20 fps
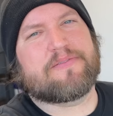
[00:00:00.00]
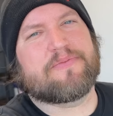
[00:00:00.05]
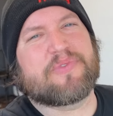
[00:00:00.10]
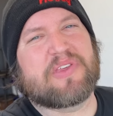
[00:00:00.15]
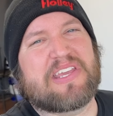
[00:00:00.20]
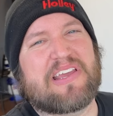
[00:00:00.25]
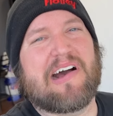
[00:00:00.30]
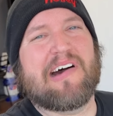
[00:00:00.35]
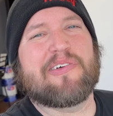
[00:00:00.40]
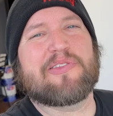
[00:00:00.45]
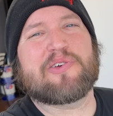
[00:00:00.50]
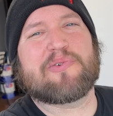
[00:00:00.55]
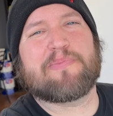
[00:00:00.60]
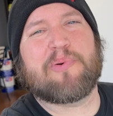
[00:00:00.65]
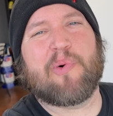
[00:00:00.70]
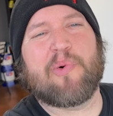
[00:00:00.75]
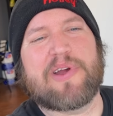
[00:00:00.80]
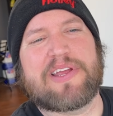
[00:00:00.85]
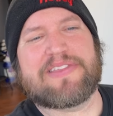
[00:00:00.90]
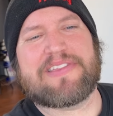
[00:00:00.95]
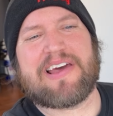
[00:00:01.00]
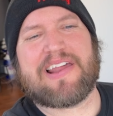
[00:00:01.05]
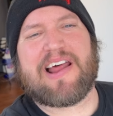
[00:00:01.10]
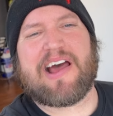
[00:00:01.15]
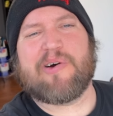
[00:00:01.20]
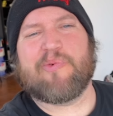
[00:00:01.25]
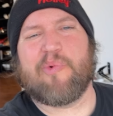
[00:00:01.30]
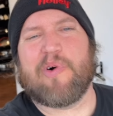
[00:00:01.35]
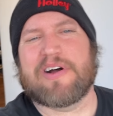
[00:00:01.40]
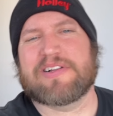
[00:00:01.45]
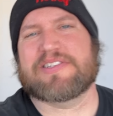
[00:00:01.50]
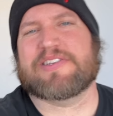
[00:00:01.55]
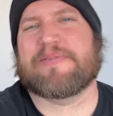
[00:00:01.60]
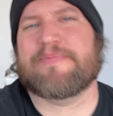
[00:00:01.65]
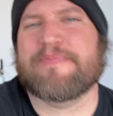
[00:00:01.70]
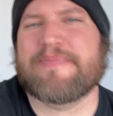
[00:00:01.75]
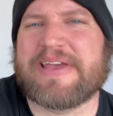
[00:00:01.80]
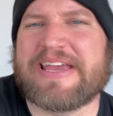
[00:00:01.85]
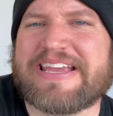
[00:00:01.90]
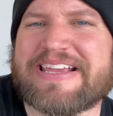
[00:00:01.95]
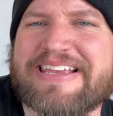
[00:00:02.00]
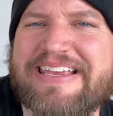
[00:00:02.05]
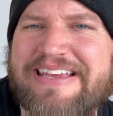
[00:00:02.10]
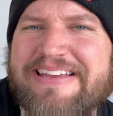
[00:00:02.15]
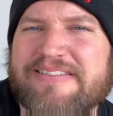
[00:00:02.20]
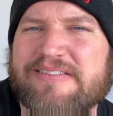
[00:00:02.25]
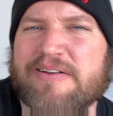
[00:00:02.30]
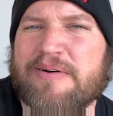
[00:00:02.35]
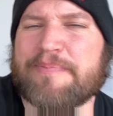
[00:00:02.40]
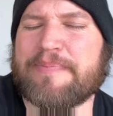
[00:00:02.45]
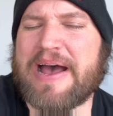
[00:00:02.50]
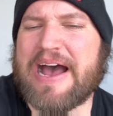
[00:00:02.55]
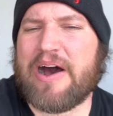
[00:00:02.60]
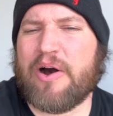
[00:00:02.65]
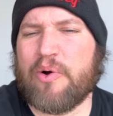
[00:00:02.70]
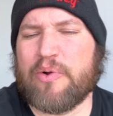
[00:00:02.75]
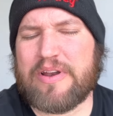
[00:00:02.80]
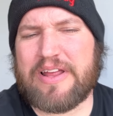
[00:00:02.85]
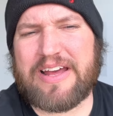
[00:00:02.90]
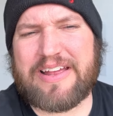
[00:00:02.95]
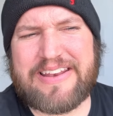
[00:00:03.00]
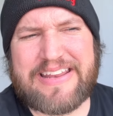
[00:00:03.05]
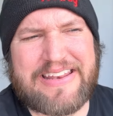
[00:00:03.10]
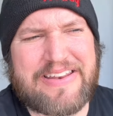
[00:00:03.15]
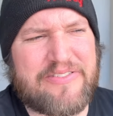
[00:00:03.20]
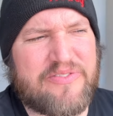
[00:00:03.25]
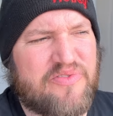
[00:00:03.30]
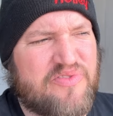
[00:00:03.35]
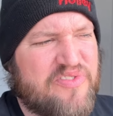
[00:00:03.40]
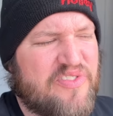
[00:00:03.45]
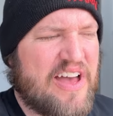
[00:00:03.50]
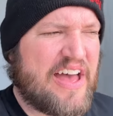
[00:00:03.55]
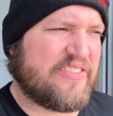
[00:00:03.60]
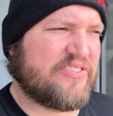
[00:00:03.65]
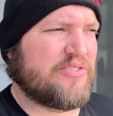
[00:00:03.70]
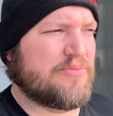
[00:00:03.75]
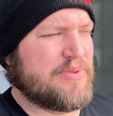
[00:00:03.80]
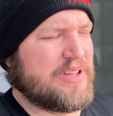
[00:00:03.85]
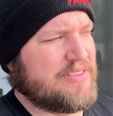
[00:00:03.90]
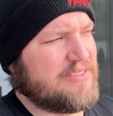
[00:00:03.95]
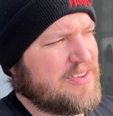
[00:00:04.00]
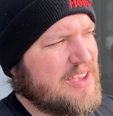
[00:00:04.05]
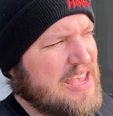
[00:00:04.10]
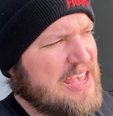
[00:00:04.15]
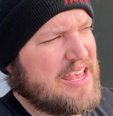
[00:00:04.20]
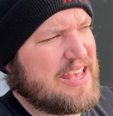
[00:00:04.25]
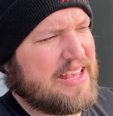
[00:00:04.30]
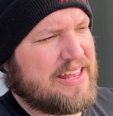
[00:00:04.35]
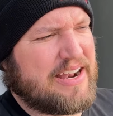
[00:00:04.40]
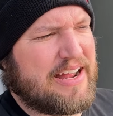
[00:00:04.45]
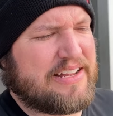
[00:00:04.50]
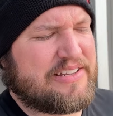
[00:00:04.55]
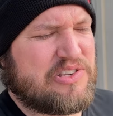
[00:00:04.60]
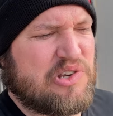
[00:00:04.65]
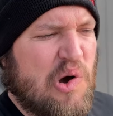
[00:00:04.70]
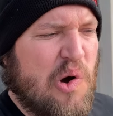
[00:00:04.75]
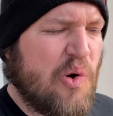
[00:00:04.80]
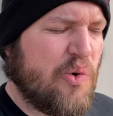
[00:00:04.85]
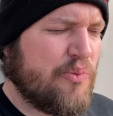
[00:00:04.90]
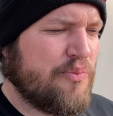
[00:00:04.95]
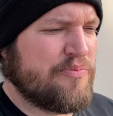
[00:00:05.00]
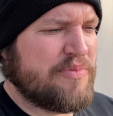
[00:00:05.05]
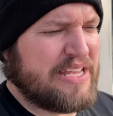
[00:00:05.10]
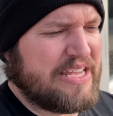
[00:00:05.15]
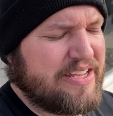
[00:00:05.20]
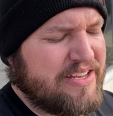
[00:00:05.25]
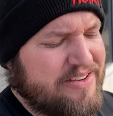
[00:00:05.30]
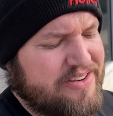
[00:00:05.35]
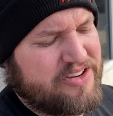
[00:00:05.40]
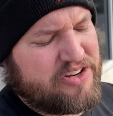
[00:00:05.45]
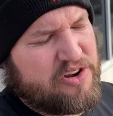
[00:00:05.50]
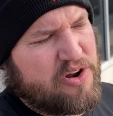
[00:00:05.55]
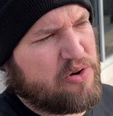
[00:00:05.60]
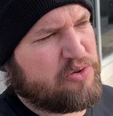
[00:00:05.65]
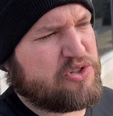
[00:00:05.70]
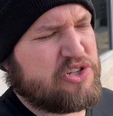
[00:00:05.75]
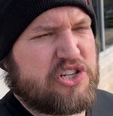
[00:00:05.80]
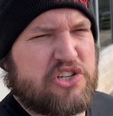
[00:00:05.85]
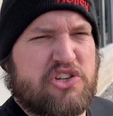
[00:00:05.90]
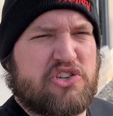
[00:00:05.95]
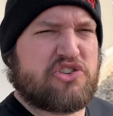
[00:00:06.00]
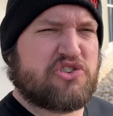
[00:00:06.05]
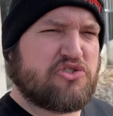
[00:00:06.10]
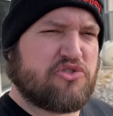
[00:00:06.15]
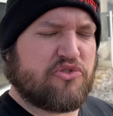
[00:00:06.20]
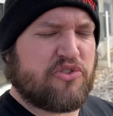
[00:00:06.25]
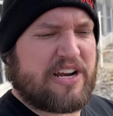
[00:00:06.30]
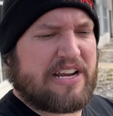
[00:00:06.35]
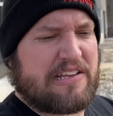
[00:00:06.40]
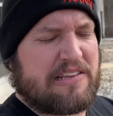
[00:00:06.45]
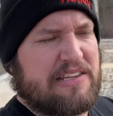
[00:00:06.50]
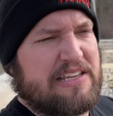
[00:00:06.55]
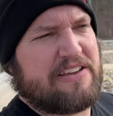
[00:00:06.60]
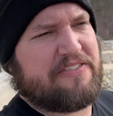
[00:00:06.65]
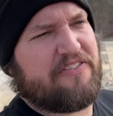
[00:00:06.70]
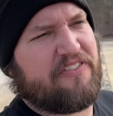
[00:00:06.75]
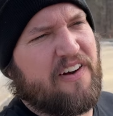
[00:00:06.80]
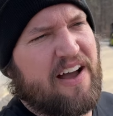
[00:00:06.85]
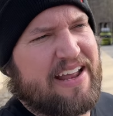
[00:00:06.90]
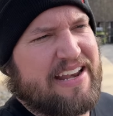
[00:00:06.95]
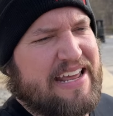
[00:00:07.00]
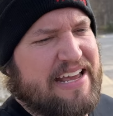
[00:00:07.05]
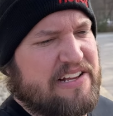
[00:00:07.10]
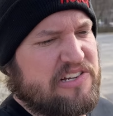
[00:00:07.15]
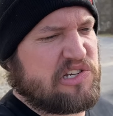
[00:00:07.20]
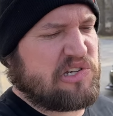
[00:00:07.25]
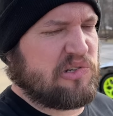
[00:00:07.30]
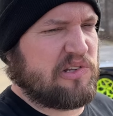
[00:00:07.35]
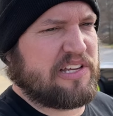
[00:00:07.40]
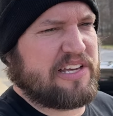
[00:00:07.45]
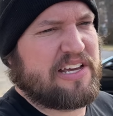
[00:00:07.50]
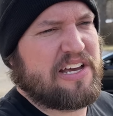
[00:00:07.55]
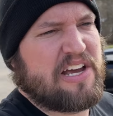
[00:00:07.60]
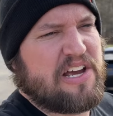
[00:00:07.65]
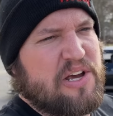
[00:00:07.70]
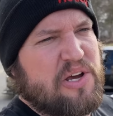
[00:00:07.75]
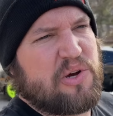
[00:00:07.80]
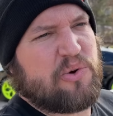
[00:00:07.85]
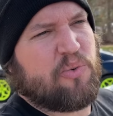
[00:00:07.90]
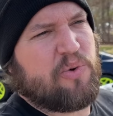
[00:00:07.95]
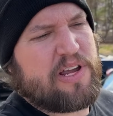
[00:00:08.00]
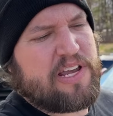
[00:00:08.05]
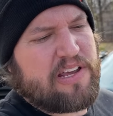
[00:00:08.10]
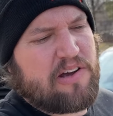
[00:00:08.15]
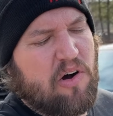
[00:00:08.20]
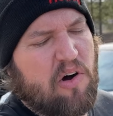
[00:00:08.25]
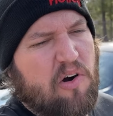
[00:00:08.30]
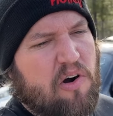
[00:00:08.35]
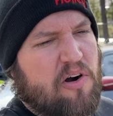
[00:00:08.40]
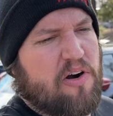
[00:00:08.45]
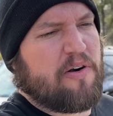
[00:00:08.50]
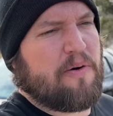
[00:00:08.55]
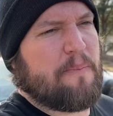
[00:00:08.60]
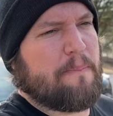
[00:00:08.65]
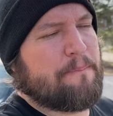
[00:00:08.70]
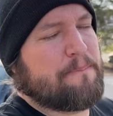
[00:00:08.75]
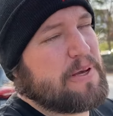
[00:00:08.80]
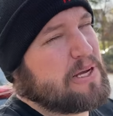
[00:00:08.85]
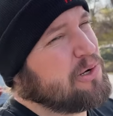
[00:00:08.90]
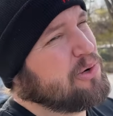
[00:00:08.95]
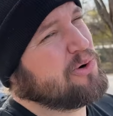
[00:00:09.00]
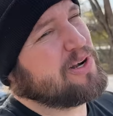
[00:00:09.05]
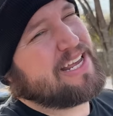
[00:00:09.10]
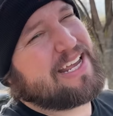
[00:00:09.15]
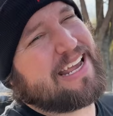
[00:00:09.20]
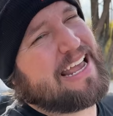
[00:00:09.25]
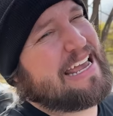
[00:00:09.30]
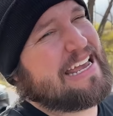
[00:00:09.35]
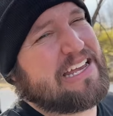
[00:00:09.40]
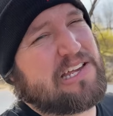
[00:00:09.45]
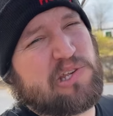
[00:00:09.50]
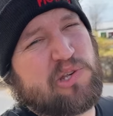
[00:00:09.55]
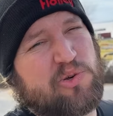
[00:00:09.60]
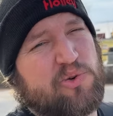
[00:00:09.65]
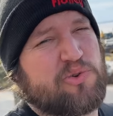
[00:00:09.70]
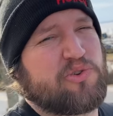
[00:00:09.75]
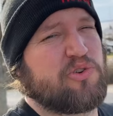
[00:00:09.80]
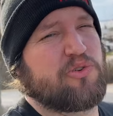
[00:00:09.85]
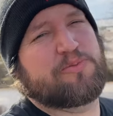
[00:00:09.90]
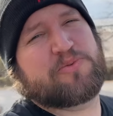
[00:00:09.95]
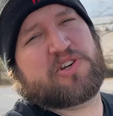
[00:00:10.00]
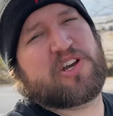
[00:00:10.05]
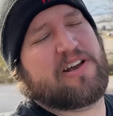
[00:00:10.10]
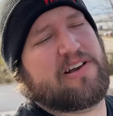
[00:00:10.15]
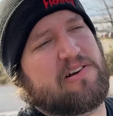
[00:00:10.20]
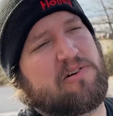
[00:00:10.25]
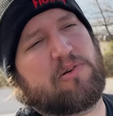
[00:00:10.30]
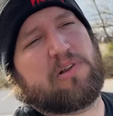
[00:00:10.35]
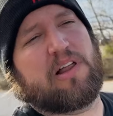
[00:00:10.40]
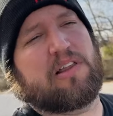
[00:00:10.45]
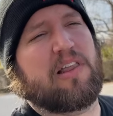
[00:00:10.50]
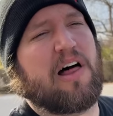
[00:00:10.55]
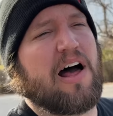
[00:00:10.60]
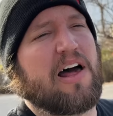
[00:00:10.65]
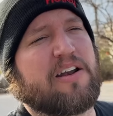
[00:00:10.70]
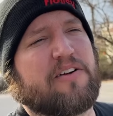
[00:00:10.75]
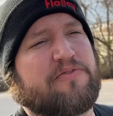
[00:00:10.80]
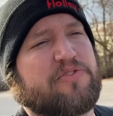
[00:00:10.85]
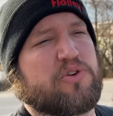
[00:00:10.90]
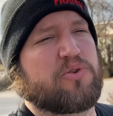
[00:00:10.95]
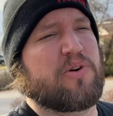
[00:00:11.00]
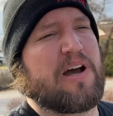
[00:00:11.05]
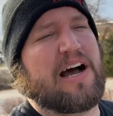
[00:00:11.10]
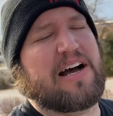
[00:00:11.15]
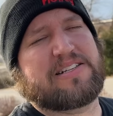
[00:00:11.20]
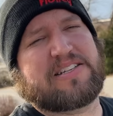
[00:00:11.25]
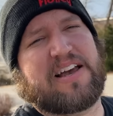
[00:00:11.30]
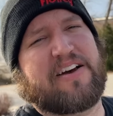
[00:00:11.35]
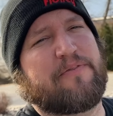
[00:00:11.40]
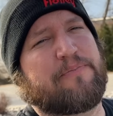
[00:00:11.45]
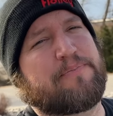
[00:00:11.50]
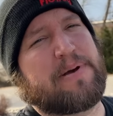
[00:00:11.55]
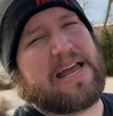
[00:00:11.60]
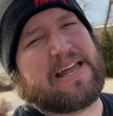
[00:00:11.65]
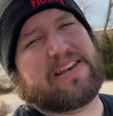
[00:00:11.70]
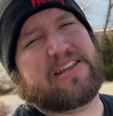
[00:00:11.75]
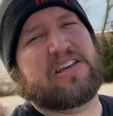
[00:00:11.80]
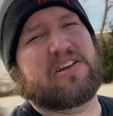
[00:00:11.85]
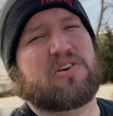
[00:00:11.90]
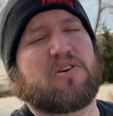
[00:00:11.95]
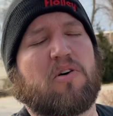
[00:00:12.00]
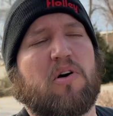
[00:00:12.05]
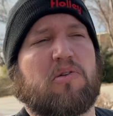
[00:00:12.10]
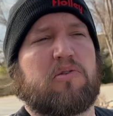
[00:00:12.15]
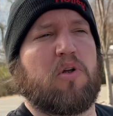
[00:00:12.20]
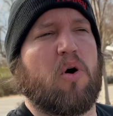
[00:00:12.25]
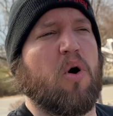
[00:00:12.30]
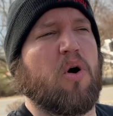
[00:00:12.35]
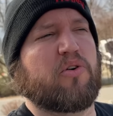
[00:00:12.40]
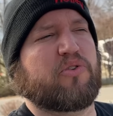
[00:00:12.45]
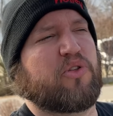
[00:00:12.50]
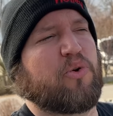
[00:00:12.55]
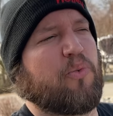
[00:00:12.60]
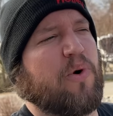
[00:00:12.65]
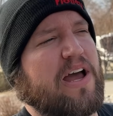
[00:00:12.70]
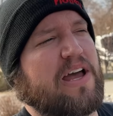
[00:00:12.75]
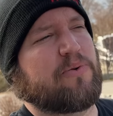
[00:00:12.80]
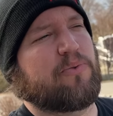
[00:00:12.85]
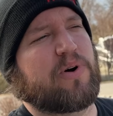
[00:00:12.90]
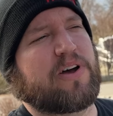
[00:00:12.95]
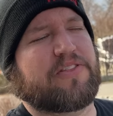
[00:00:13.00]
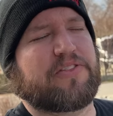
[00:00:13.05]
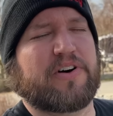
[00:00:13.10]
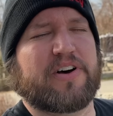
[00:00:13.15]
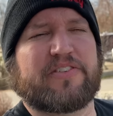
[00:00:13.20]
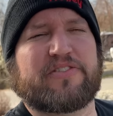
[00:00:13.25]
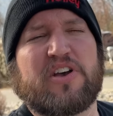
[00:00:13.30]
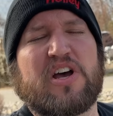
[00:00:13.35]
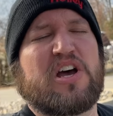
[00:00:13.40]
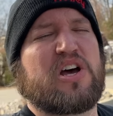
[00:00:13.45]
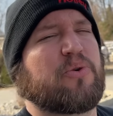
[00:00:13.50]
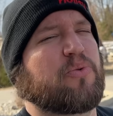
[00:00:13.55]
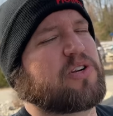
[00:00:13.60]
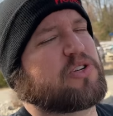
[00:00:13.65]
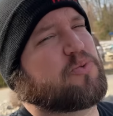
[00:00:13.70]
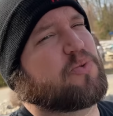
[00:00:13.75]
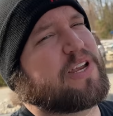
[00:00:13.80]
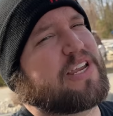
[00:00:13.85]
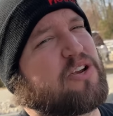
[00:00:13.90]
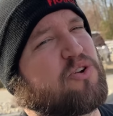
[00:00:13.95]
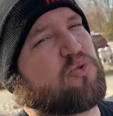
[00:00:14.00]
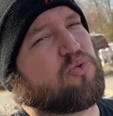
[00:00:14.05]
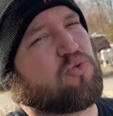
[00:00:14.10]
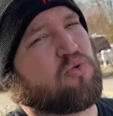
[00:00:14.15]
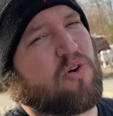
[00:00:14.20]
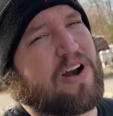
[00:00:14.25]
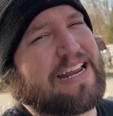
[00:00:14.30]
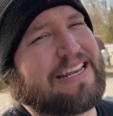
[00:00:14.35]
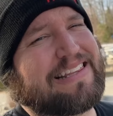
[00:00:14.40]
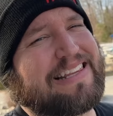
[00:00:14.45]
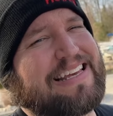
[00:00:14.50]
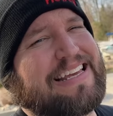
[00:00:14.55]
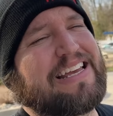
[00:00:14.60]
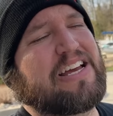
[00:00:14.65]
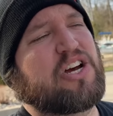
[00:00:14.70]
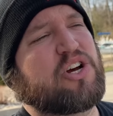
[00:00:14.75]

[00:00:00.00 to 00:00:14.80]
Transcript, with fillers: The other point that I want to make is about an investment. And I don't mean, you know, just strictly financially. We are building a YouTube channel. A lot of you guys have been here along the way with us, which we greatly,